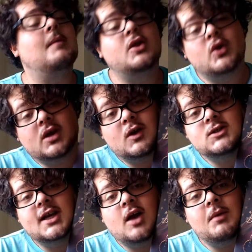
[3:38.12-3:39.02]
You can go
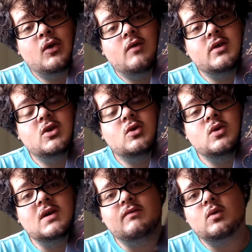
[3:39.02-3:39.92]
check out my
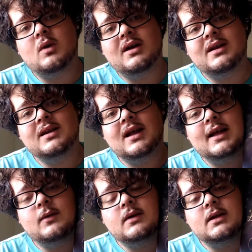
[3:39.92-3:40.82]
review if you want.
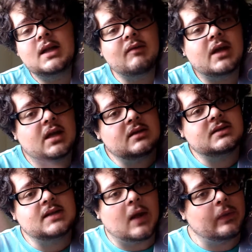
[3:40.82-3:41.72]
I will leave it
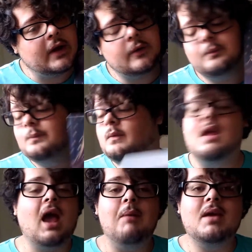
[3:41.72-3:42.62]
down there.
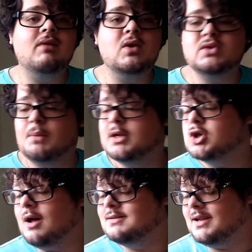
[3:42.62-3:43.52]
I'm giving you so
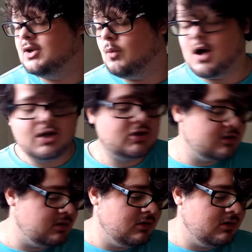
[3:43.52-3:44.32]
much content to watch.